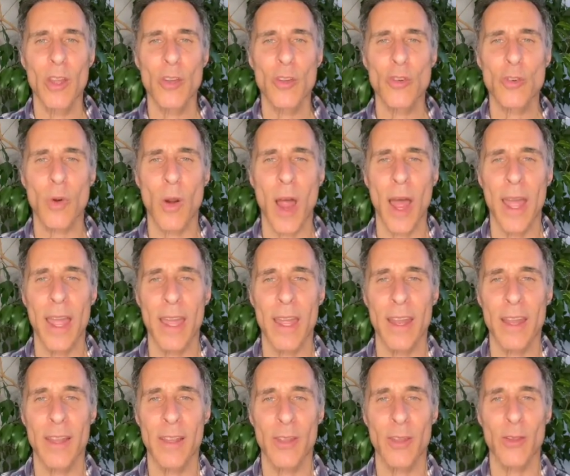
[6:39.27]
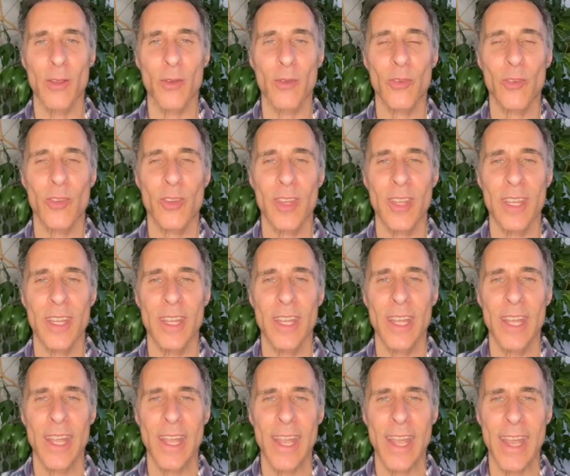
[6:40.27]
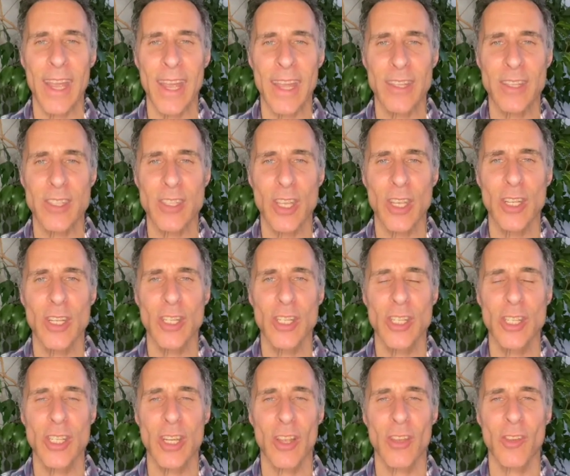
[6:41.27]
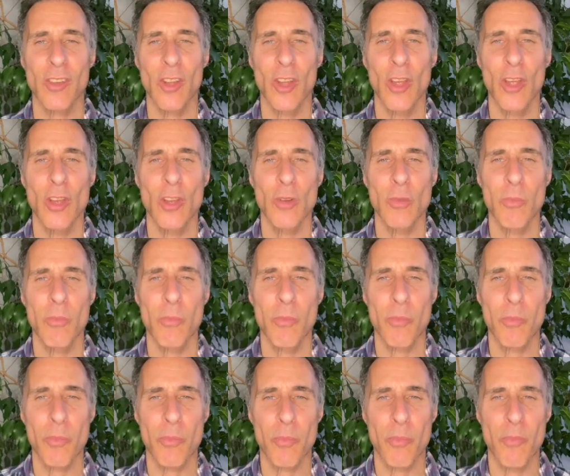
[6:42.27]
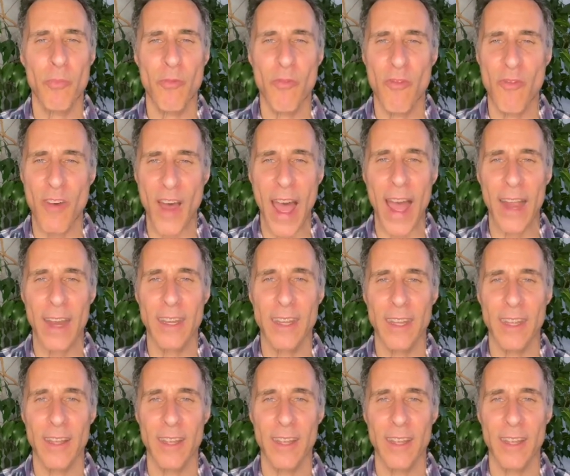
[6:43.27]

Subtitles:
Try it. You'll see. It's just fact.